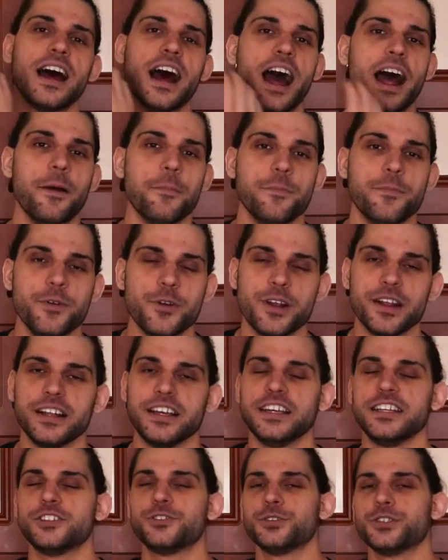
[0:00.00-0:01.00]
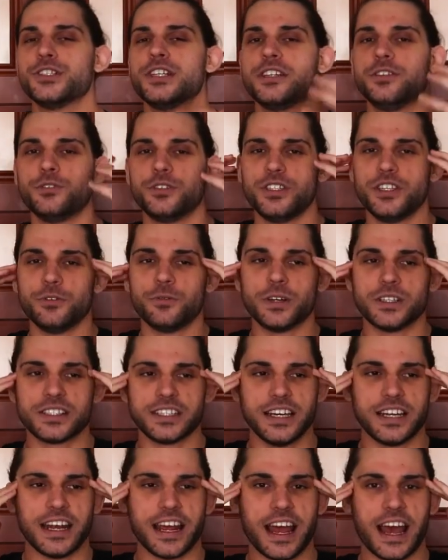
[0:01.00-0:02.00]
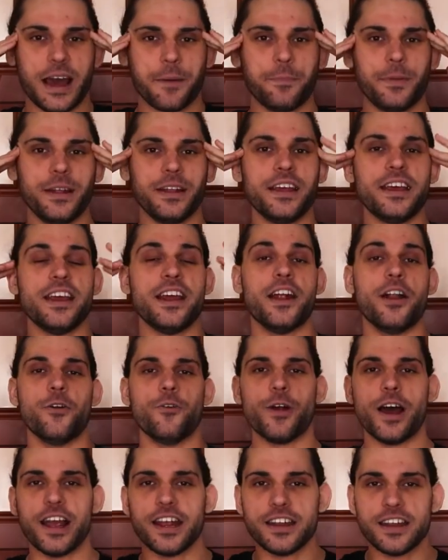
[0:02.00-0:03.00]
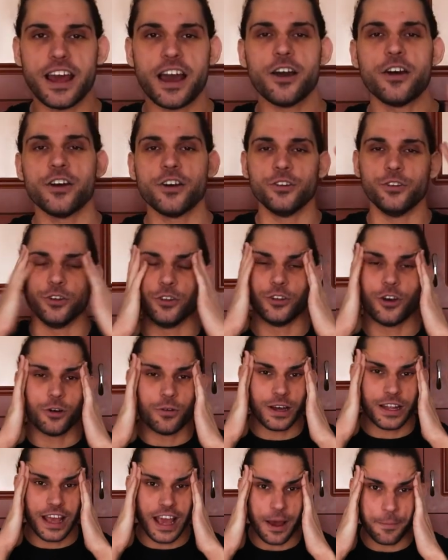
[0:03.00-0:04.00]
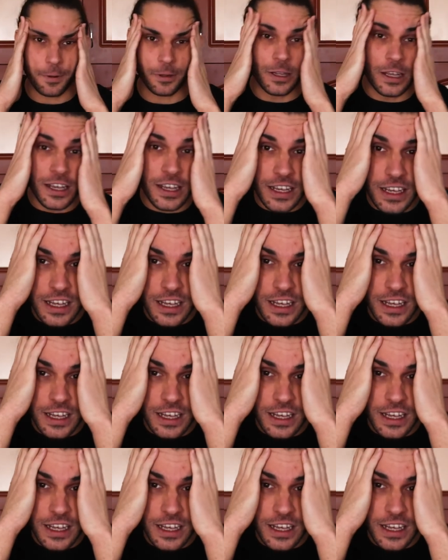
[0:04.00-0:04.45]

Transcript: I'm really interested to see what's gonna happen, and right now, do you know what happened?